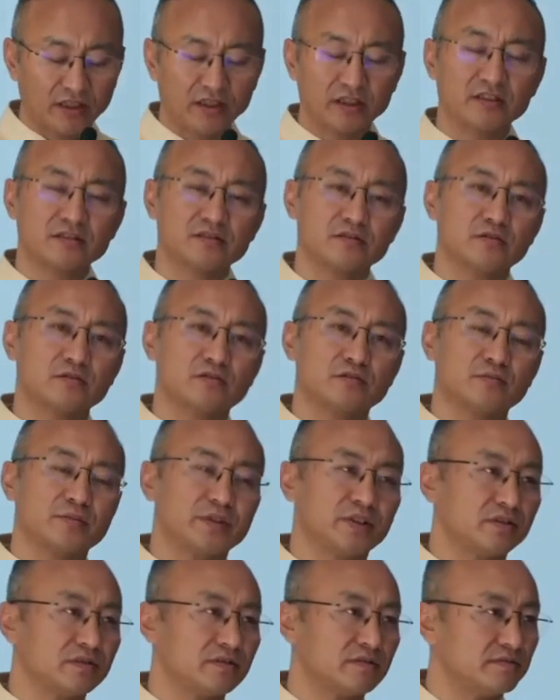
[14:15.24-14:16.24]
It is also
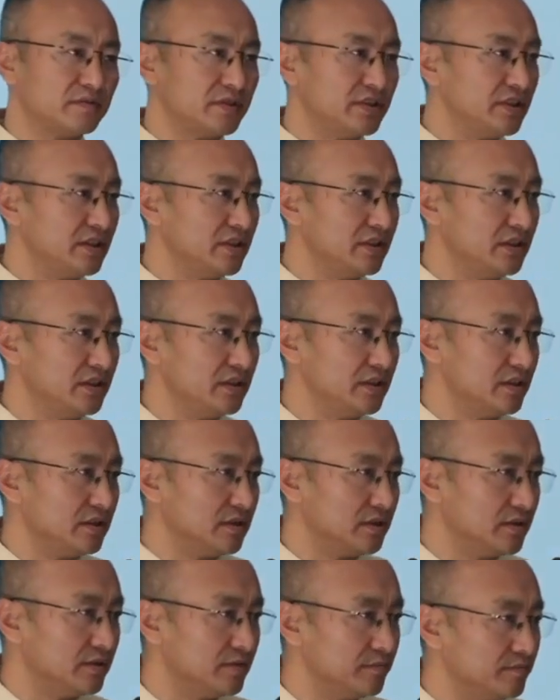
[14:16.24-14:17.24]
because of the
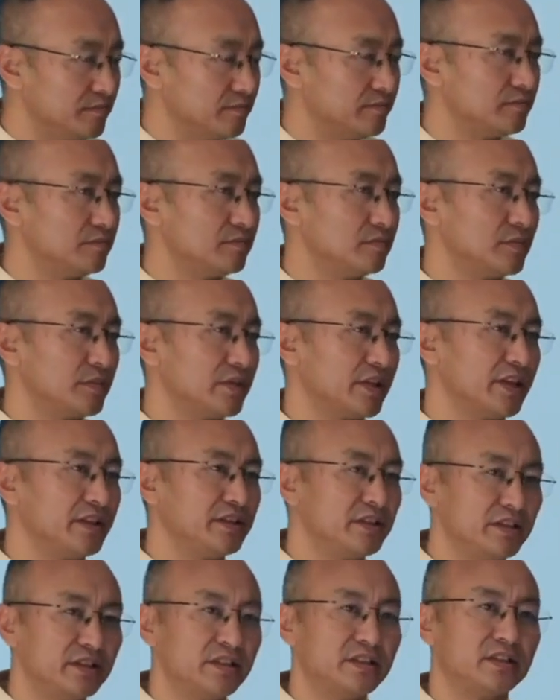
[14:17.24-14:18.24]

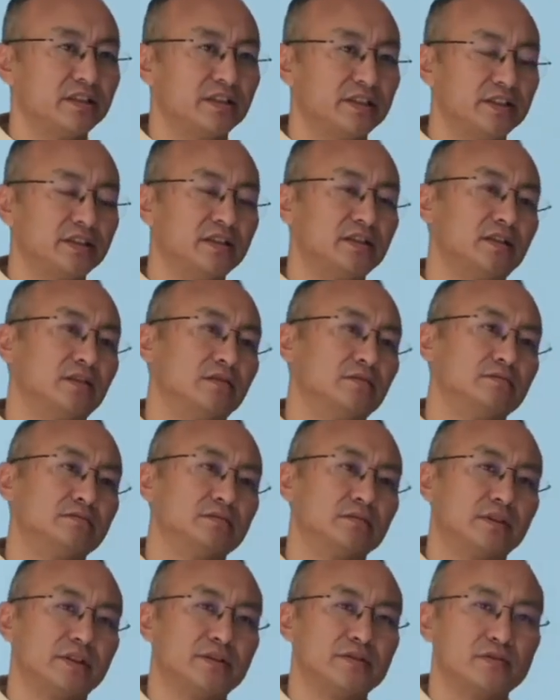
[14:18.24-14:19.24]
criteria laid down,
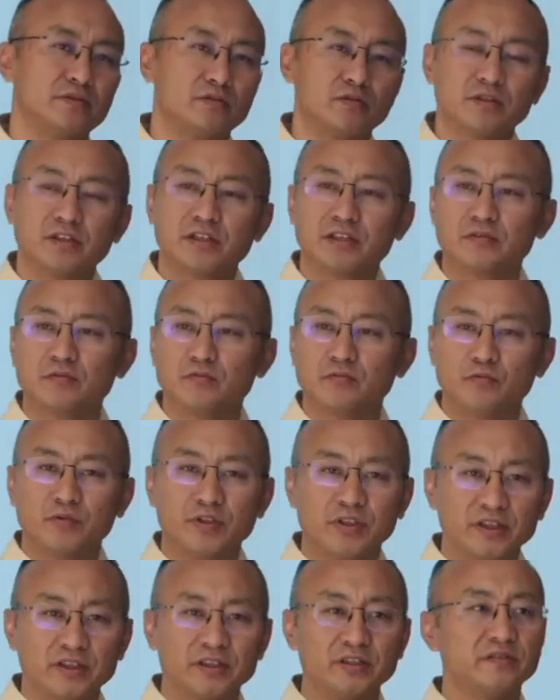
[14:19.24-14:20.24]
ensured that
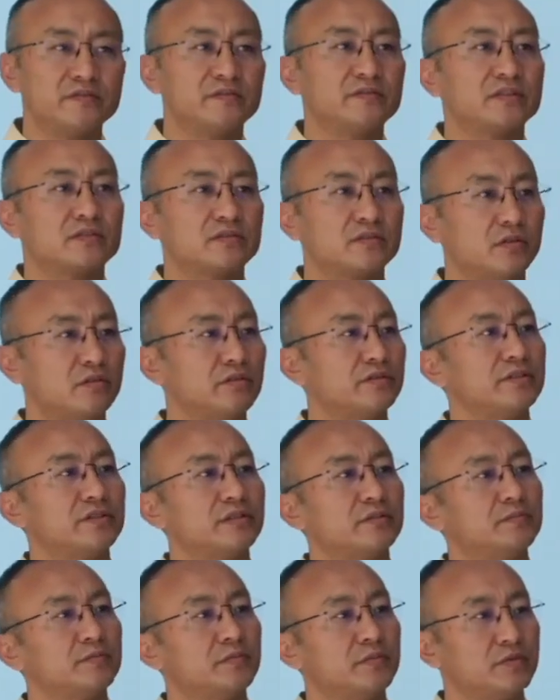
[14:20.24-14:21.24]
we give the
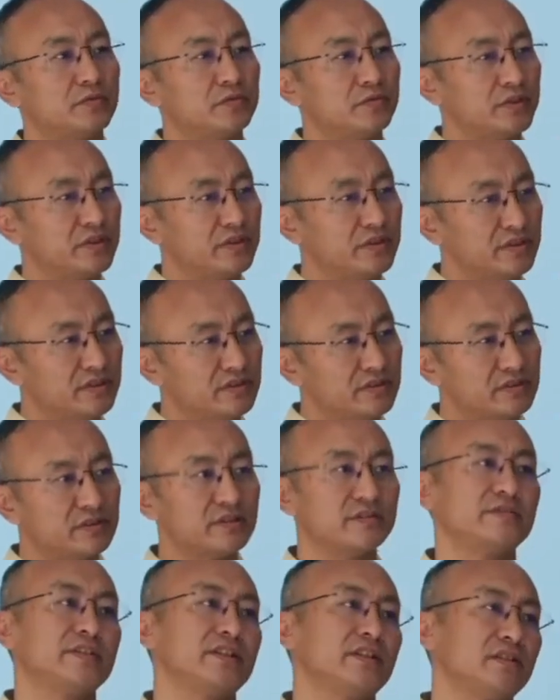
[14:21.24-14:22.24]
scholarship to the
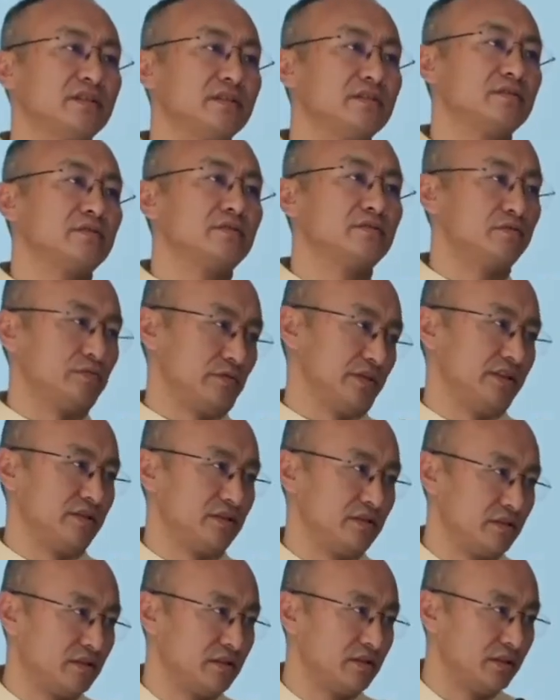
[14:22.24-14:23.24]
deserving
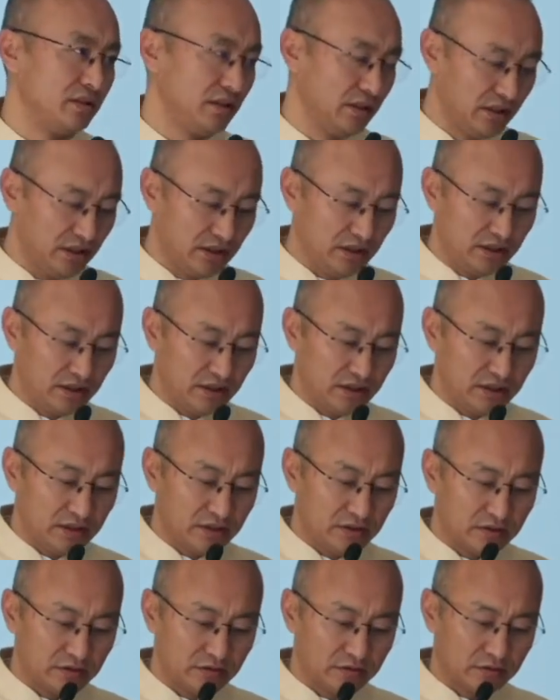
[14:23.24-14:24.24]
students.
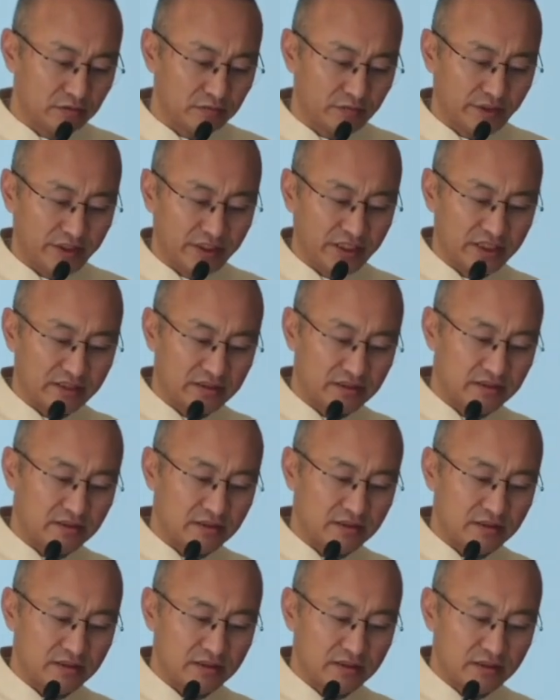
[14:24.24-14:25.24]
So it
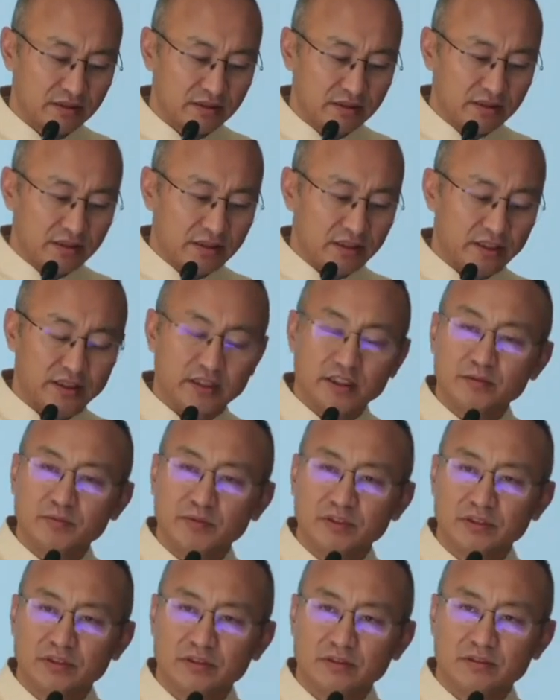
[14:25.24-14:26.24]
has
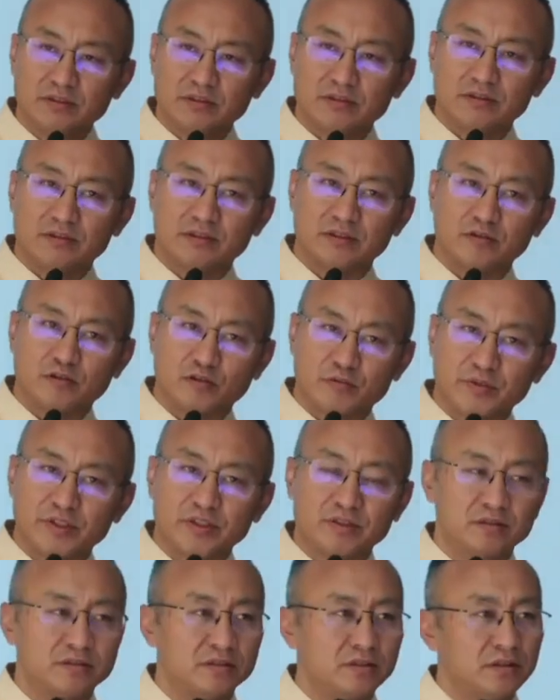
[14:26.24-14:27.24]
enabled the
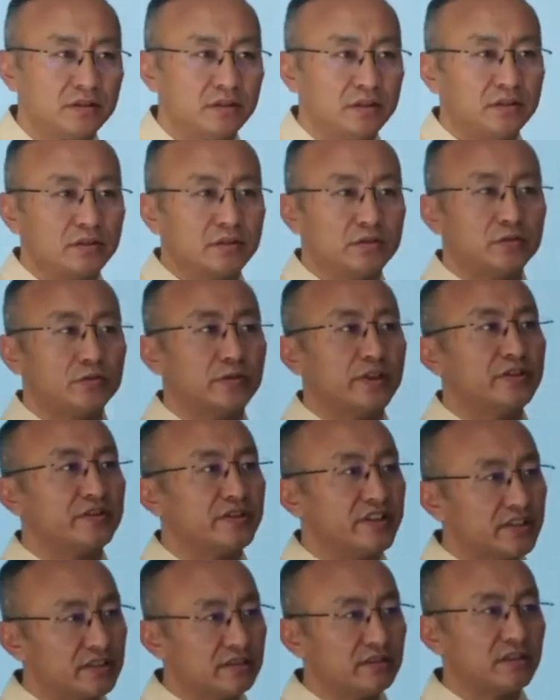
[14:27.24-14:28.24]
government to
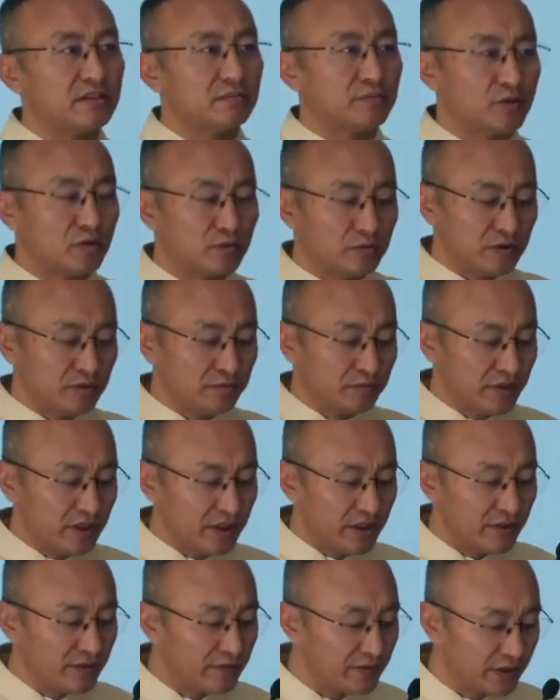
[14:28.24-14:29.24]
address that problem
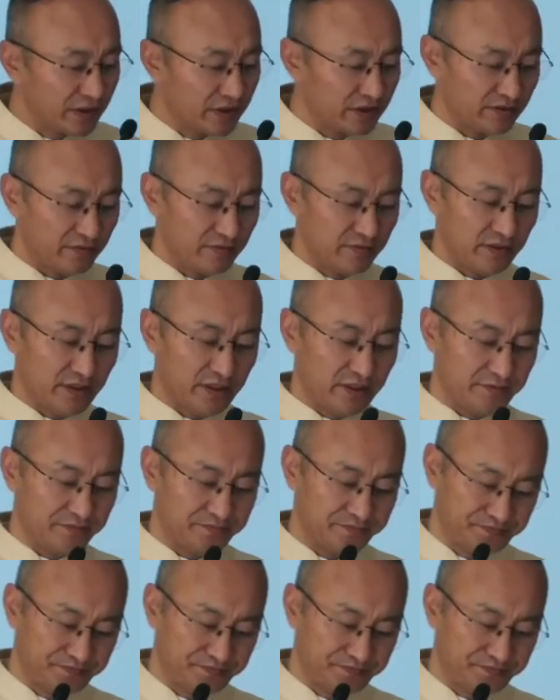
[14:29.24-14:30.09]
effectively.